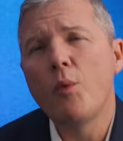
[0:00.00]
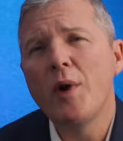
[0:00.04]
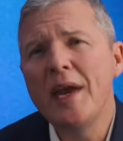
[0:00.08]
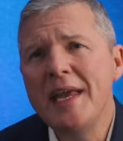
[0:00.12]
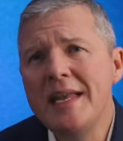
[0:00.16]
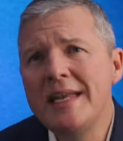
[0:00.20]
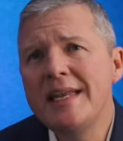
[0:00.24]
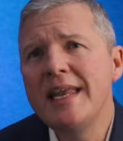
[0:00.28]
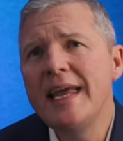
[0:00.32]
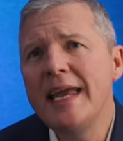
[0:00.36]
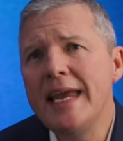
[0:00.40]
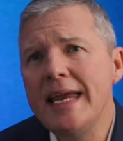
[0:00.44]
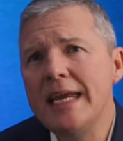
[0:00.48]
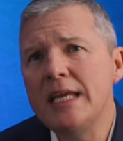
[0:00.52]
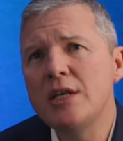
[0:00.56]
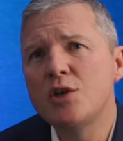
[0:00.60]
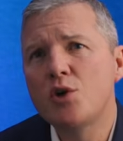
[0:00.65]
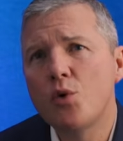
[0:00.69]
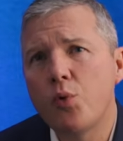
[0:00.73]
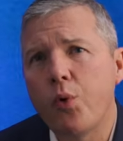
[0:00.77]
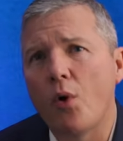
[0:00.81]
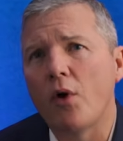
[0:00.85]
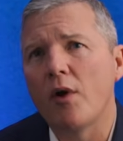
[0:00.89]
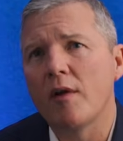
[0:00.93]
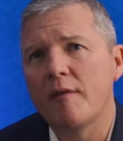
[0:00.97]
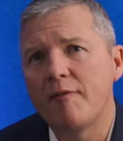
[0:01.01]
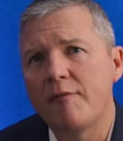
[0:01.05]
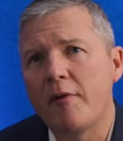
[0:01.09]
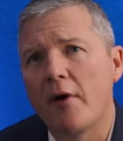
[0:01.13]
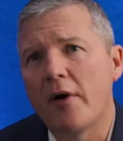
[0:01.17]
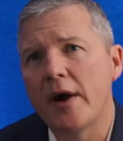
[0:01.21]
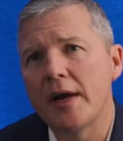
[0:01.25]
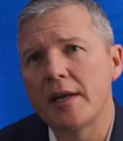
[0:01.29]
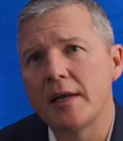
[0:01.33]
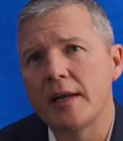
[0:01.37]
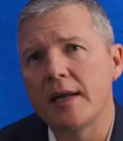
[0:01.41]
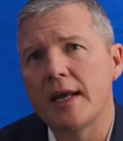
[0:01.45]
We need
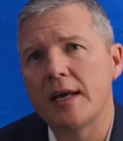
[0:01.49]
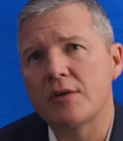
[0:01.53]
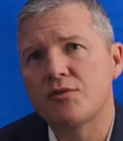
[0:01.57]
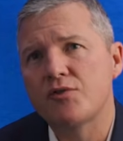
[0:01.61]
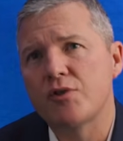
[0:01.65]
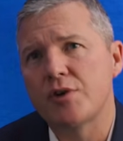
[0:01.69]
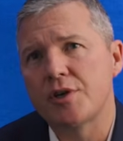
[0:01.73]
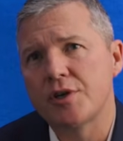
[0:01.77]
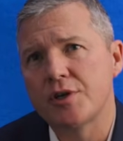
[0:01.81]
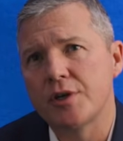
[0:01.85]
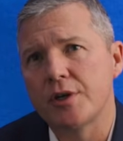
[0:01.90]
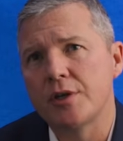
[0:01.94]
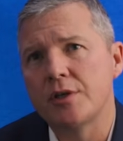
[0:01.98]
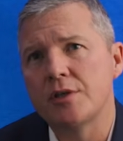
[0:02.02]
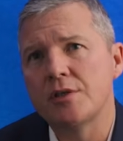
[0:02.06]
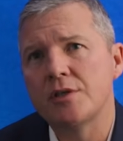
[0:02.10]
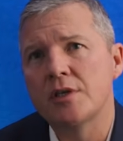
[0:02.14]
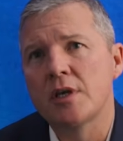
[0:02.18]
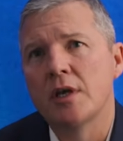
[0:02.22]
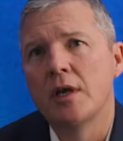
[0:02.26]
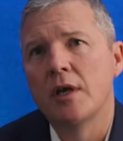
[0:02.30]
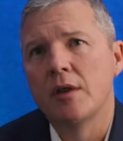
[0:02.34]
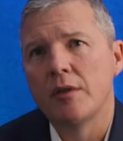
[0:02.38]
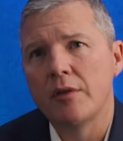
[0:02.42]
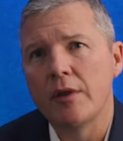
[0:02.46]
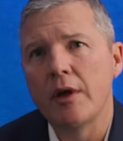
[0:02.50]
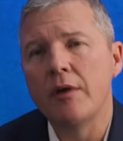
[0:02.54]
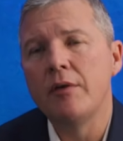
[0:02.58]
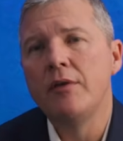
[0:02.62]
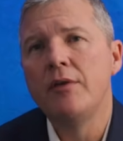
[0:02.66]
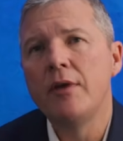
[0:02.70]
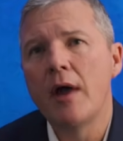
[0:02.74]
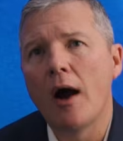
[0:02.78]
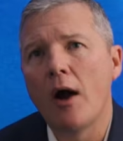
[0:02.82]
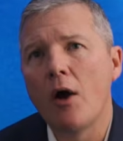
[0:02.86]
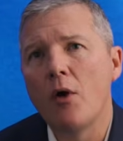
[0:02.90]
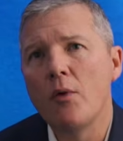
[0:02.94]
qualified electricians that
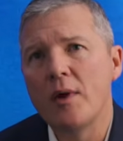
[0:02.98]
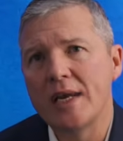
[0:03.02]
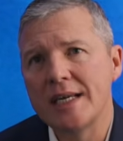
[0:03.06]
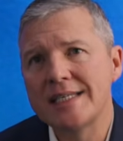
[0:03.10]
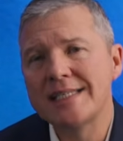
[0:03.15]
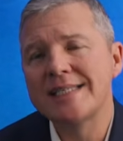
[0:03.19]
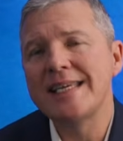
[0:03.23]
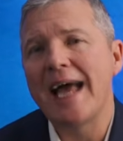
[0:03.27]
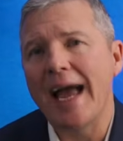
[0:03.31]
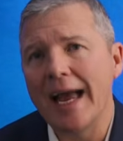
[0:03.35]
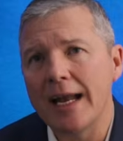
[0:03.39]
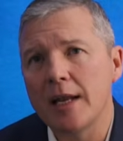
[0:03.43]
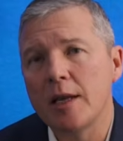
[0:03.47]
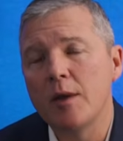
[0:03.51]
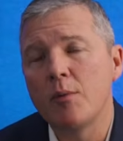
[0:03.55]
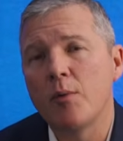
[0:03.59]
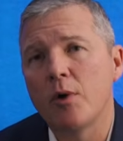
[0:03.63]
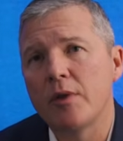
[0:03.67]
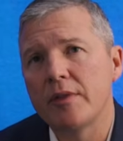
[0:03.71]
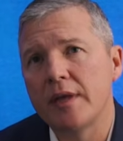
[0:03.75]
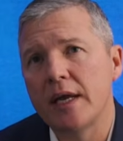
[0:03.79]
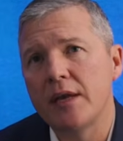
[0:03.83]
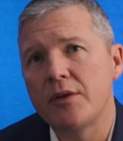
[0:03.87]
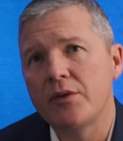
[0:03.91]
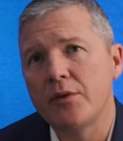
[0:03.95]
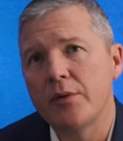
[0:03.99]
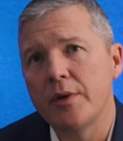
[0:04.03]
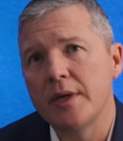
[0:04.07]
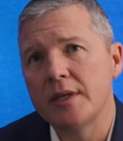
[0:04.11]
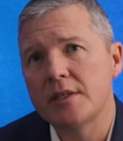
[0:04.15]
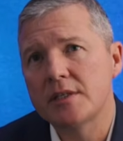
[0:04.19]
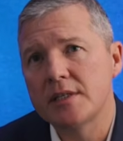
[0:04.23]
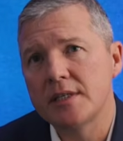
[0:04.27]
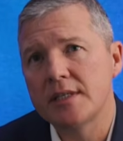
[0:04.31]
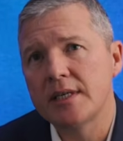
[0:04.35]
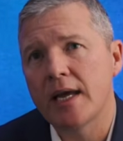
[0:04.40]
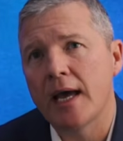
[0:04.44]
know exactly what they're
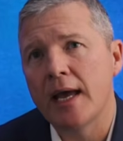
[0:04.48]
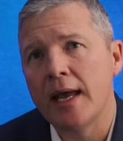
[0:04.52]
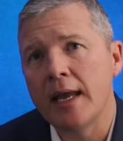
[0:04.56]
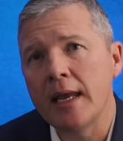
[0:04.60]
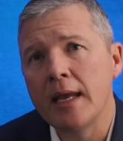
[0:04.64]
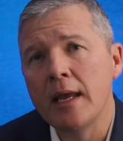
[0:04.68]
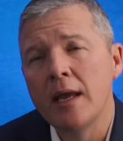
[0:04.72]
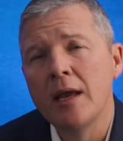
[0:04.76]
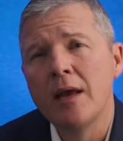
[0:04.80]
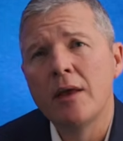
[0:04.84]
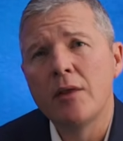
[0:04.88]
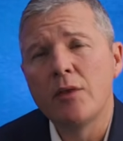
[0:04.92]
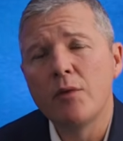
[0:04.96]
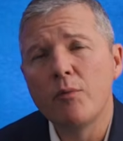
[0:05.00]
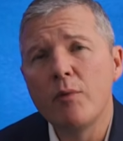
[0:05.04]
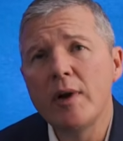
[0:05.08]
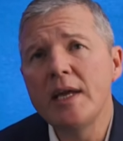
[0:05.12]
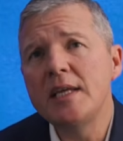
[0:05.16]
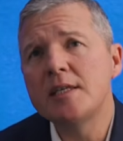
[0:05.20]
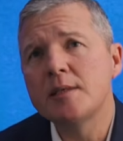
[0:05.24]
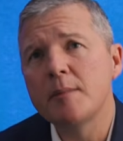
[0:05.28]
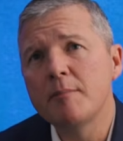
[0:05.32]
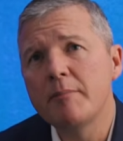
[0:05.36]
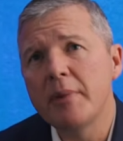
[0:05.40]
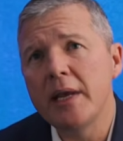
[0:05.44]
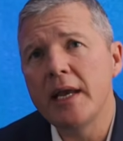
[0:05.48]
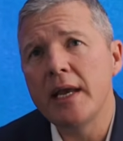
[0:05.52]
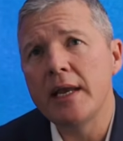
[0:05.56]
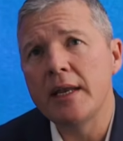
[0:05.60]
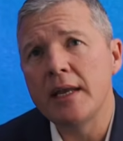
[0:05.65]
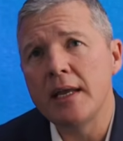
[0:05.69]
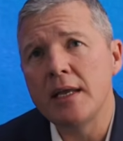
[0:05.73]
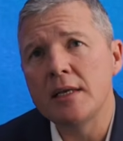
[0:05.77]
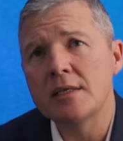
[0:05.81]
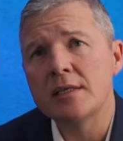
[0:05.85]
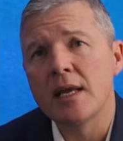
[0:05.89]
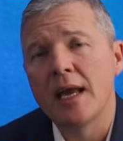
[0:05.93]
doing today. The reason
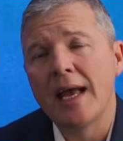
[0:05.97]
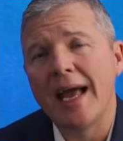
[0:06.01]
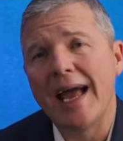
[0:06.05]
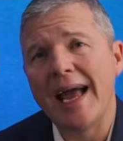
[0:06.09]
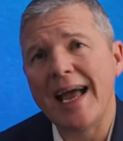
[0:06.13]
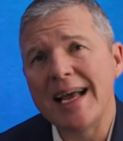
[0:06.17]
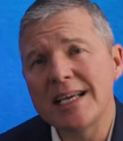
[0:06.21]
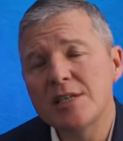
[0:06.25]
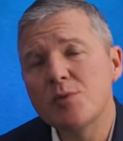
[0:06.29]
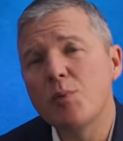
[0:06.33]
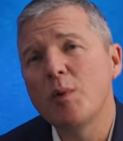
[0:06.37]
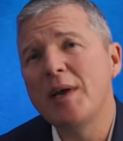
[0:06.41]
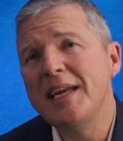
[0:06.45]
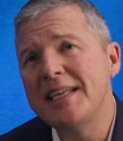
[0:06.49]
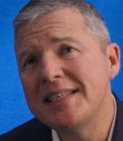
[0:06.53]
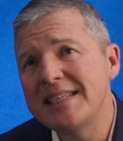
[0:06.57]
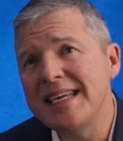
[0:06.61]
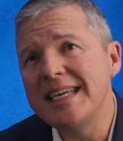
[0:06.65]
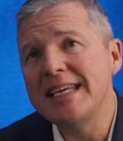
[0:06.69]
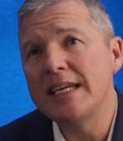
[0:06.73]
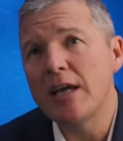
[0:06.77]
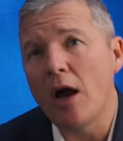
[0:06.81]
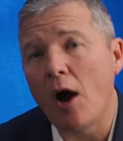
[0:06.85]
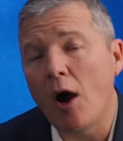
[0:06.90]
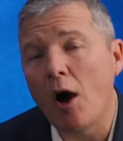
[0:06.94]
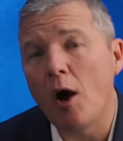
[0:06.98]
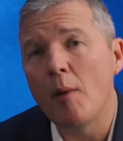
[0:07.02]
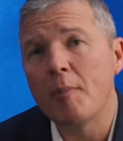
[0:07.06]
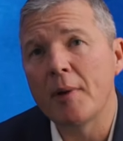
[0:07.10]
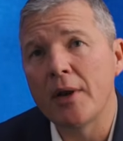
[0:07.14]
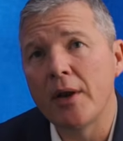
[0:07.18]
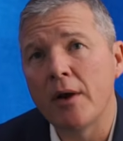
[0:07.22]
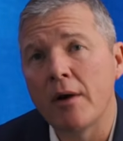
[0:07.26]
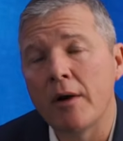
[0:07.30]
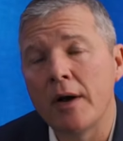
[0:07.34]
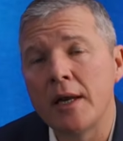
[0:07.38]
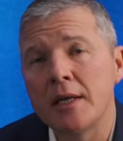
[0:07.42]
being is as we
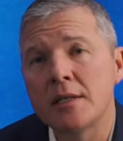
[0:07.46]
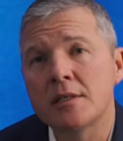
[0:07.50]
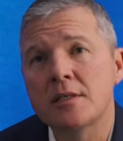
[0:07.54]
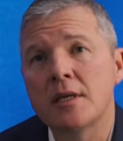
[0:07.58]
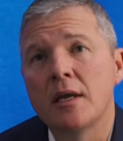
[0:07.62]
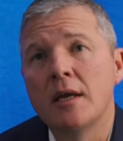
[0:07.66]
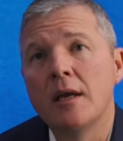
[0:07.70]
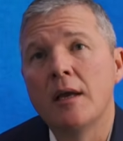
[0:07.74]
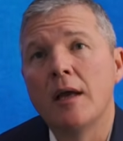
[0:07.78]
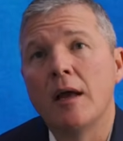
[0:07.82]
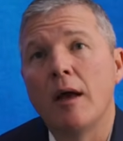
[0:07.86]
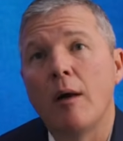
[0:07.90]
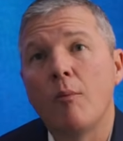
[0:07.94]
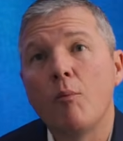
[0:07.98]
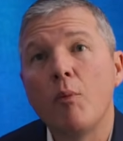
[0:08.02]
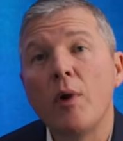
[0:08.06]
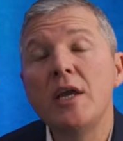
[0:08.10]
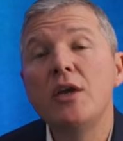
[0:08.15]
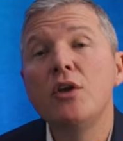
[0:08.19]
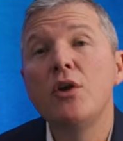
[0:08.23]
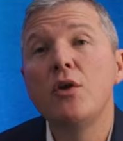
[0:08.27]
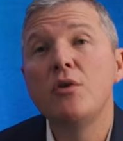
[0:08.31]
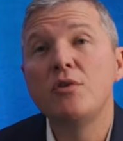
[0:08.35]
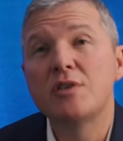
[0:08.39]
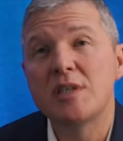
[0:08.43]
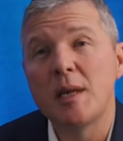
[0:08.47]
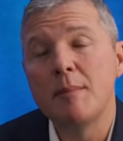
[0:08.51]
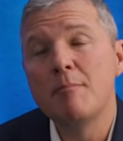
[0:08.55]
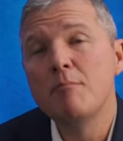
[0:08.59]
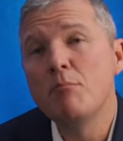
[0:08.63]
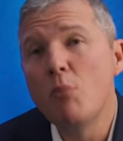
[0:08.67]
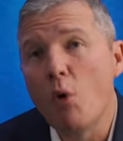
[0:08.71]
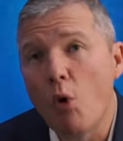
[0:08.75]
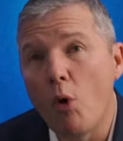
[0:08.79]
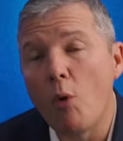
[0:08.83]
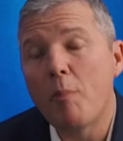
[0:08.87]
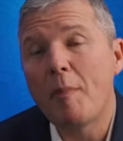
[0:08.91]
decarbonise, we're
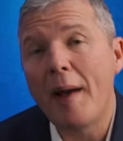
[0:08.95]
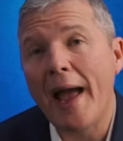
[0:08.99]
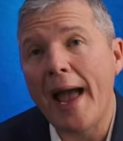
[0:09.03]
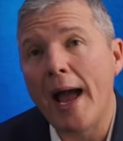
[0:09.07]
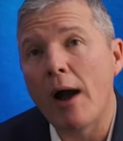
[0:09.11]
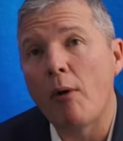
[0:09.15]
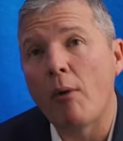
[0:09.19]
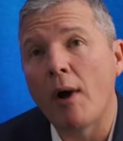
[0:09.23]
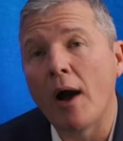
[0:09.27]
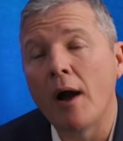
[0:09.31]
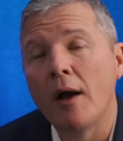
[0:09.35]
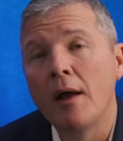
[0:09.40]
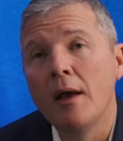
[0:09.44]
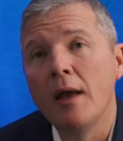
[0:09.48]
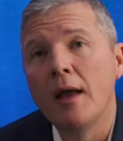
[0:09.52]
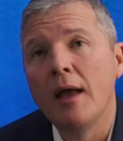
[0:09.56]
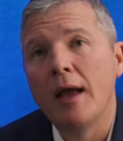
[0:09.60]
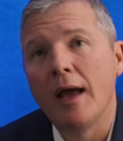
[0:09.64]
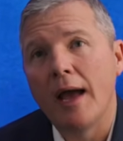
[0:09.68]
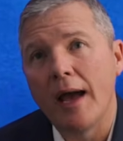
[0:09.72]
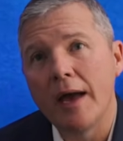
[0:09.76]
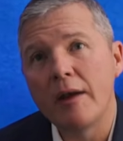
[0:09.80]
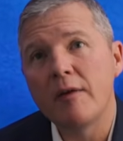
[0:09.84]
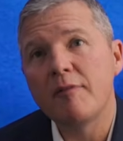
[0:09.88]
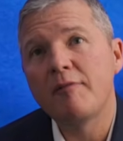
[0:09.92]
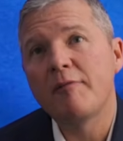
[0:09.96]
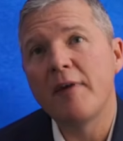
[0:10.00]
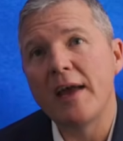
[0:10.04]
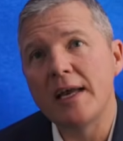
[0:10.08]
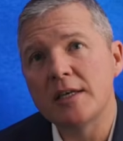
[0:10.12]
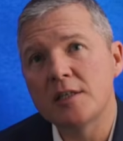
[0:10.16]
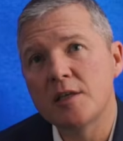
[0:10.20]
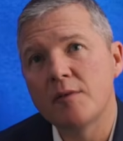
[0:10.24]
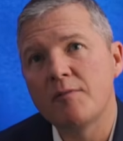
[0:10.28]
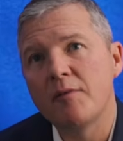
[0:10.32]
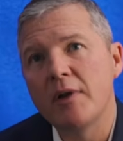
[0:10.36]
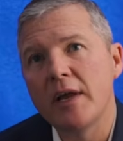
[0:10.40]
using more power. And
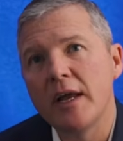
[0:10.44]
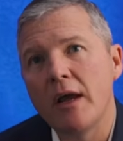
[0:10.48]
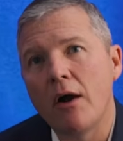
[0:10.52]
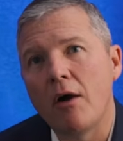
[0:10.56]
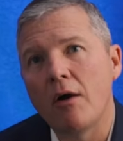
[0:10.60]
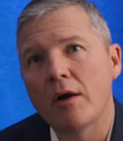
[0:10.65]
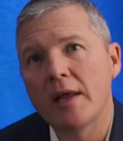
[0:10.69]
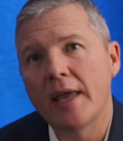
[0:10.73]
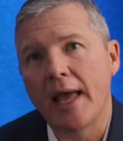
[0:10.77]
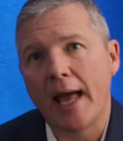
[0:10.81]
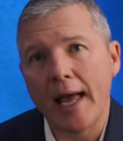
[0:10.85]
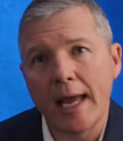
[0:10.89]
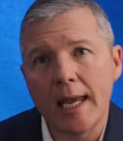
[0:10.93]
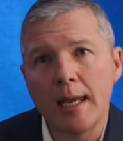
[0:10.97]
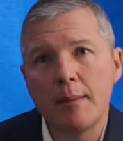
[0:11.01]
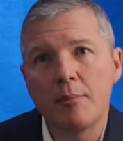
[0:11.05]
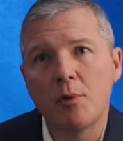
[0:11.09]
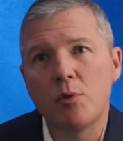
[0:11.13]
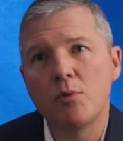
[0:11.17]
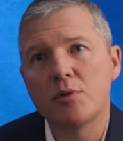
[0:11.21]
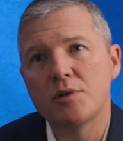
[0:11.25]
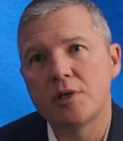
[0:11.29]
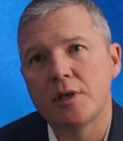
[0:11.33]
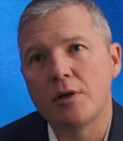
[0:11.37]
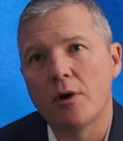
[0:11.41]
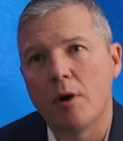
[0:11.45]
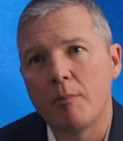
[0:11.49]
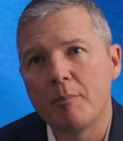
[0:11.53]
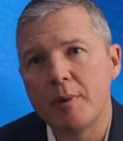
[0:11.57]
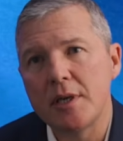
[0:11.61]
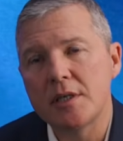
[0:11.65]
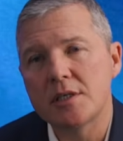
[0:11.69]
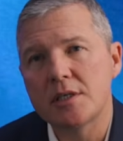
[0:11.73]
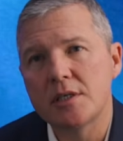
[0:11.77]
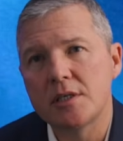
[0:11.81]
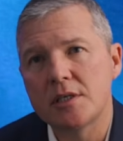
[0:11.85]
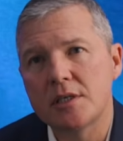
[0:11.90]
effectively, our cables in our
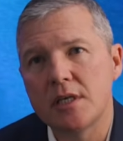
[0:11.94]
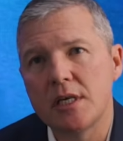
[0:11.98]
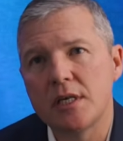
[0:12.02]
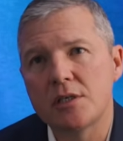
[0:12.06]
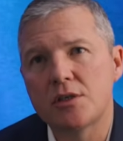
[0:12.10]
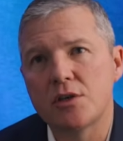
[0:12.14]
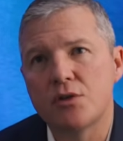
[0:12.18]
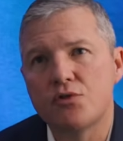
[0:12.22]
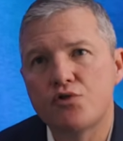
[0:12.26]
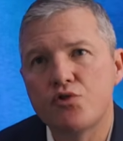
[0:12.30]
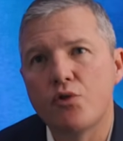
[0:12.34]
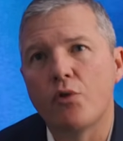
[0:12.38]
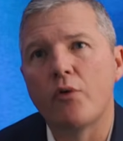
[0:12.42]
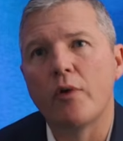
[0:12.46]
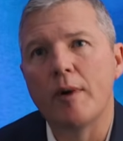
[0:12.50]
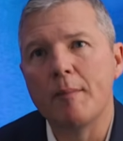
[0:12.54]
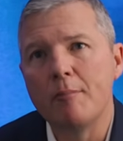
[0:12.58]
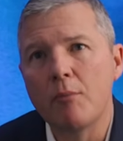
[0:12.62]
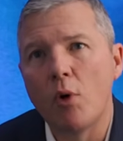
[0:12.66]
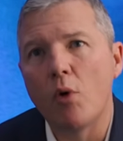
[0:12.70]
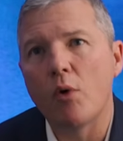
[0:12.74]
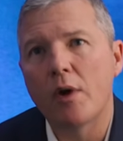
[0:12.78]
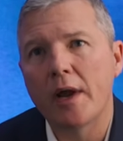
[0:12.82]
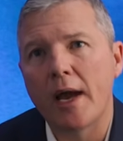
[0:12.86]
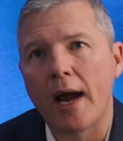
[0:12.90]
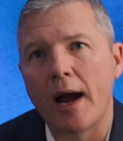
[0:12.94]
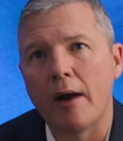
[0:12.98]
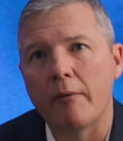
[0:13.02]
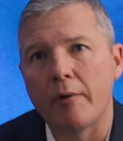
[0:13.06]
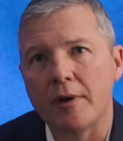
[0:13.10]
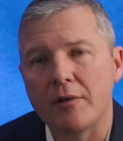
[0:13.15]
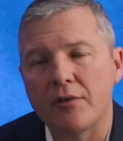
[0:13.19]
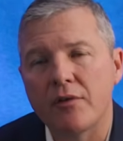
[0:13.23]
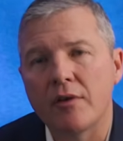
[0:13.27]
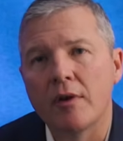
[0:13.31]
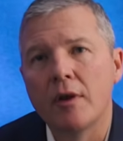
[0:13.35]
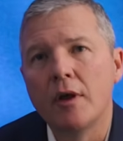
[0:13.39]
businesses are drawing more
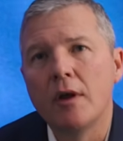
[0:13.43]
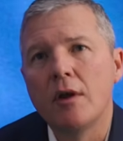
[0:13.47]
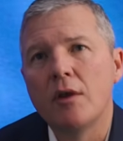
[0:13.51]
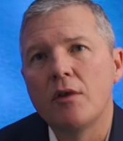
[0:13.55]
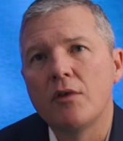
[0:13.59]
current.